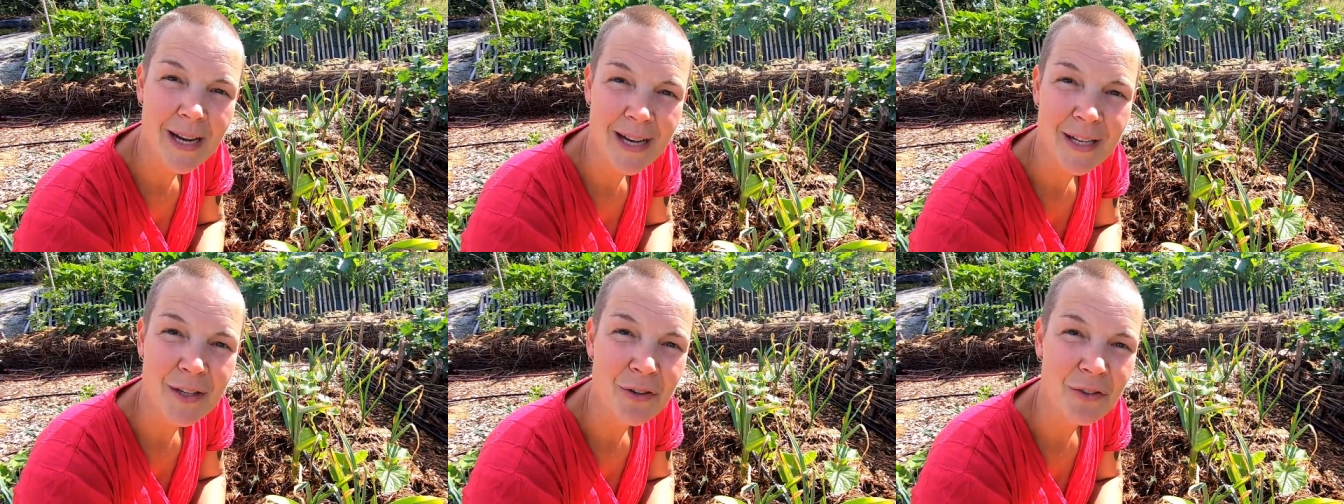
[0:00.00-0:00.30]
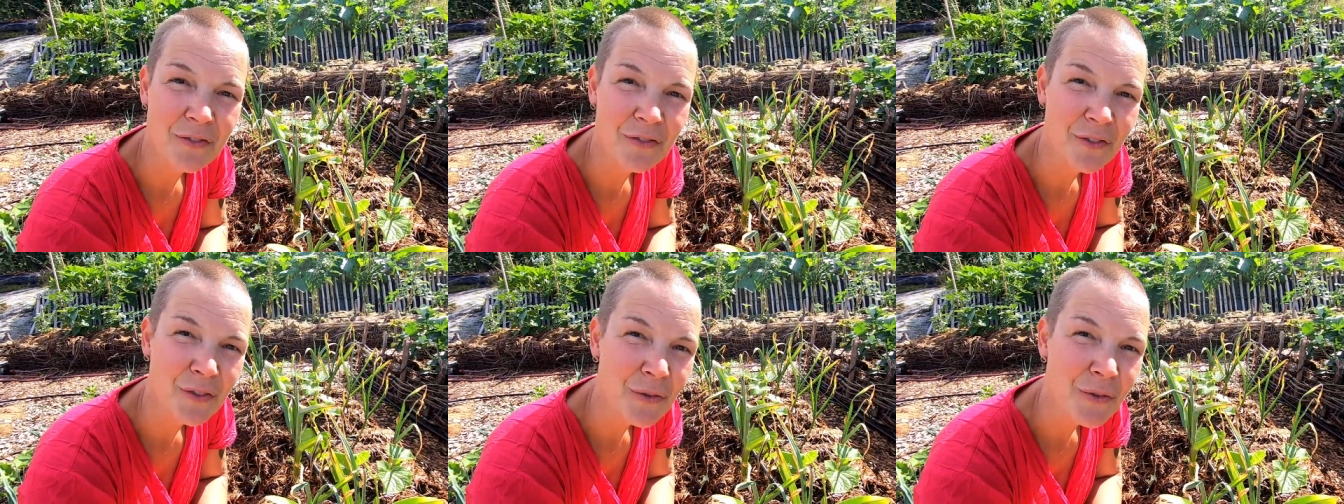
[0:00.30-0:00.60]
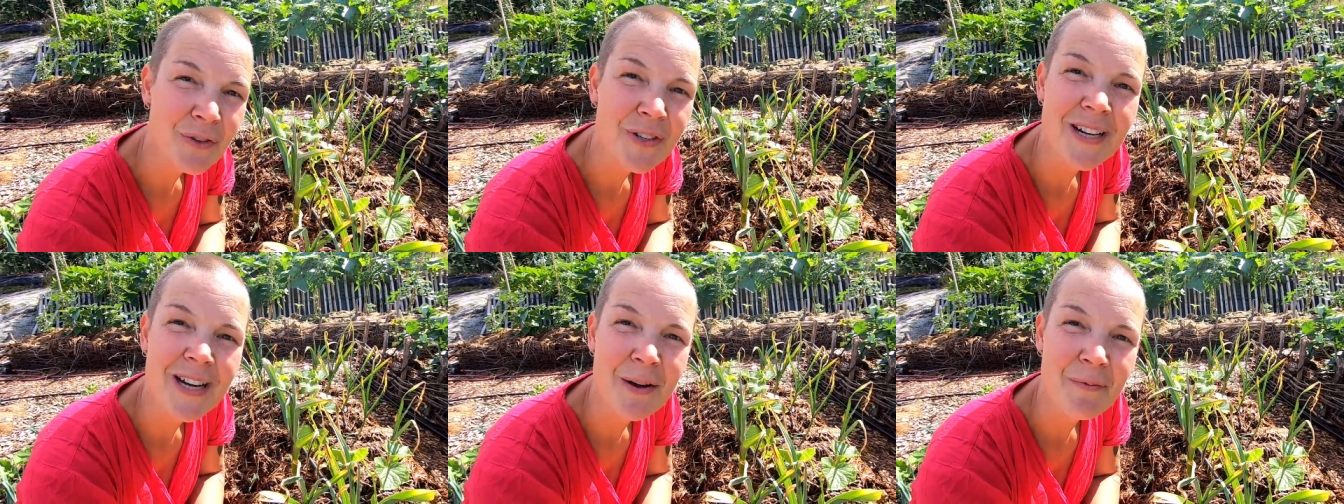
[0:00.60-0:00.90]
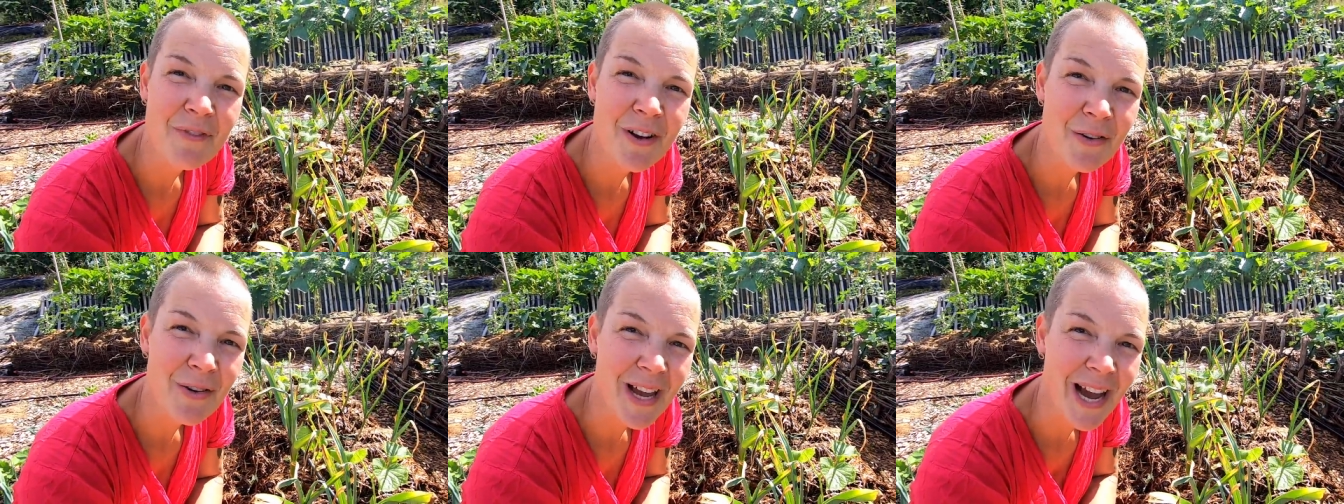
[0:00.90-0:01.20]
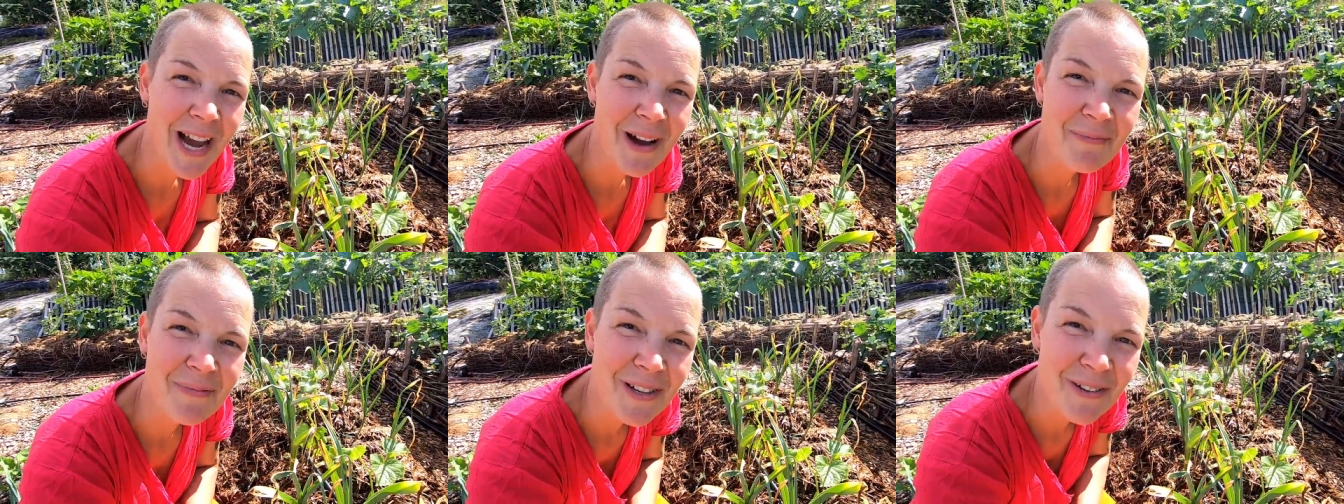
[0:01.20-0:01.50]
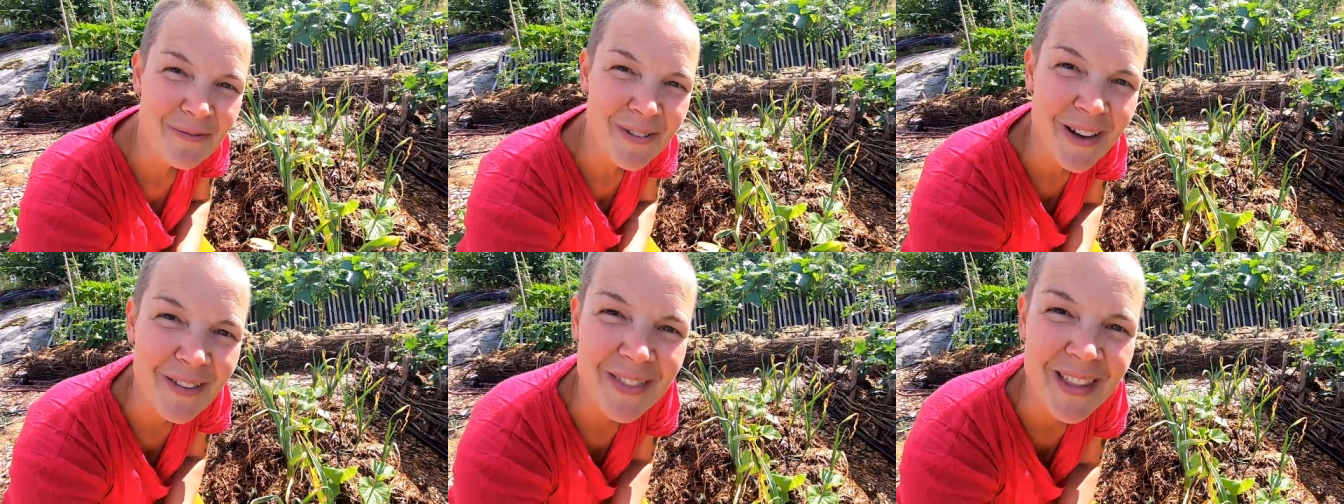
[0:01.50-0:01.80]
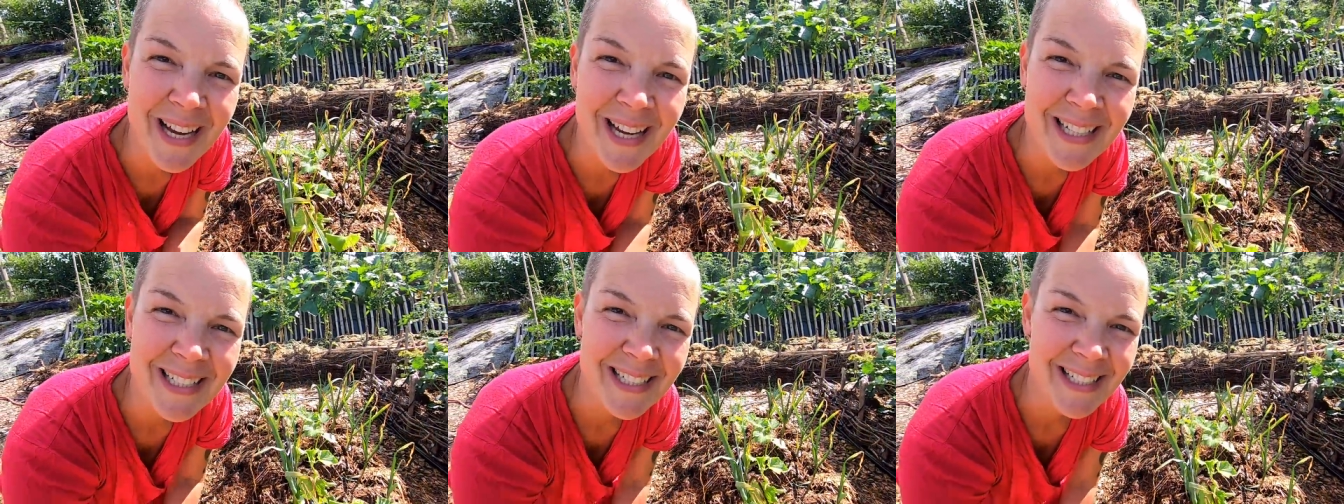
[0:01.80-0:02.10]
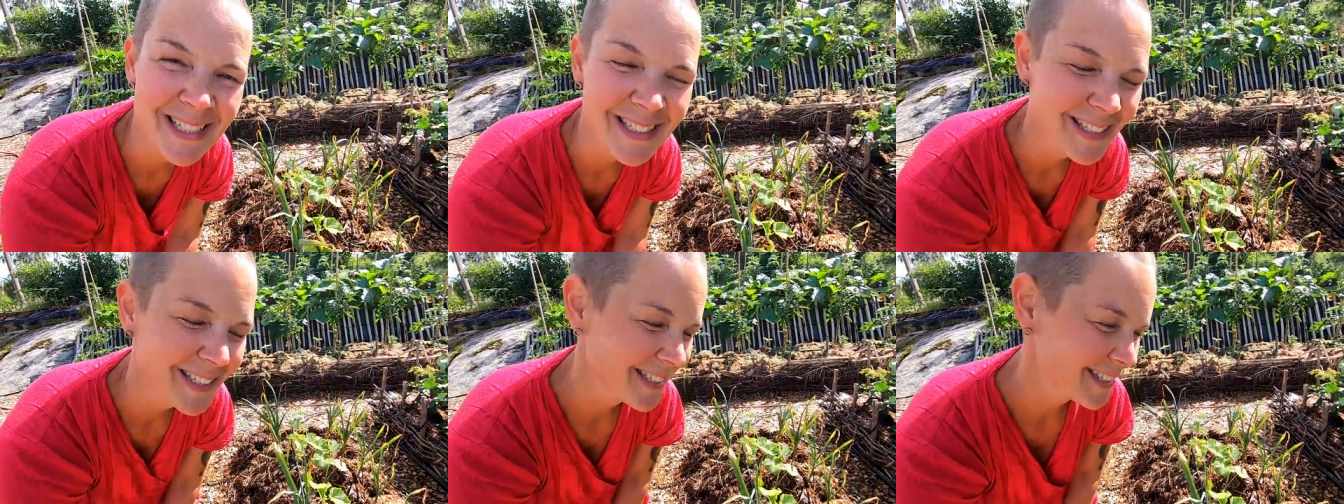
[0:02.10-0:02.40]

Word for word: kind of food and I'm very happy about that.